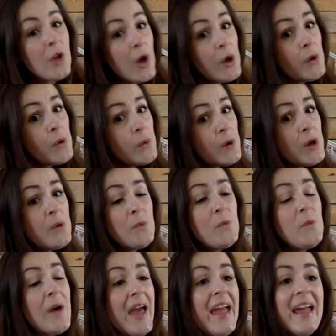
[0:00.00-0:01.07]
go
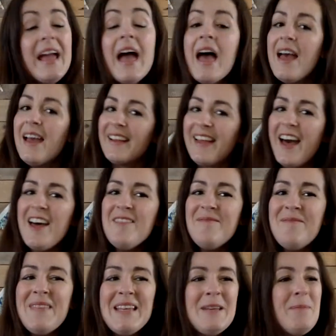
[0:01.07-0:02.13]
away,
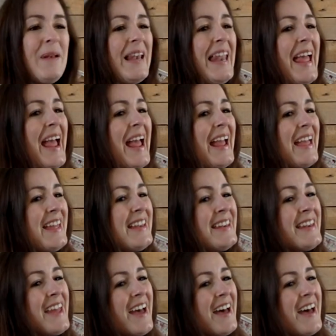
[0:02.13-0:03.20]
come and play
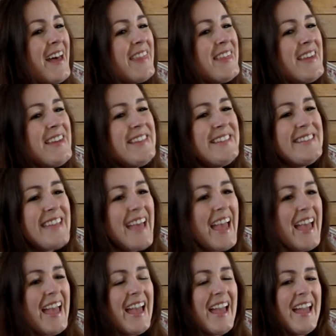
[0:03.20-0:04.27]
another
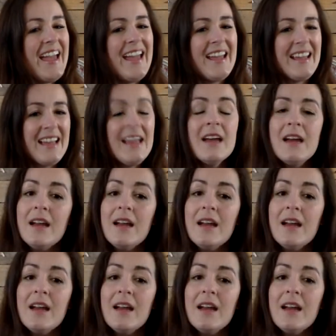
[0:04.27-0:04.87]
day.